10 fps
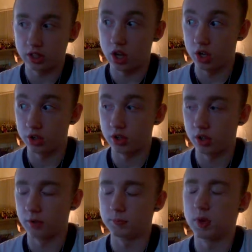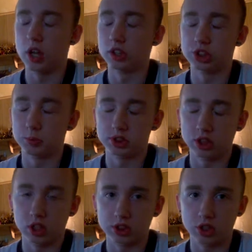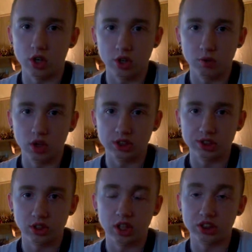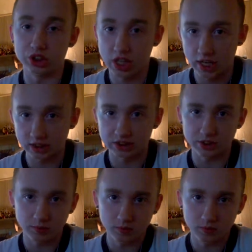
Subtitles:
or other superstars on the roster a chance.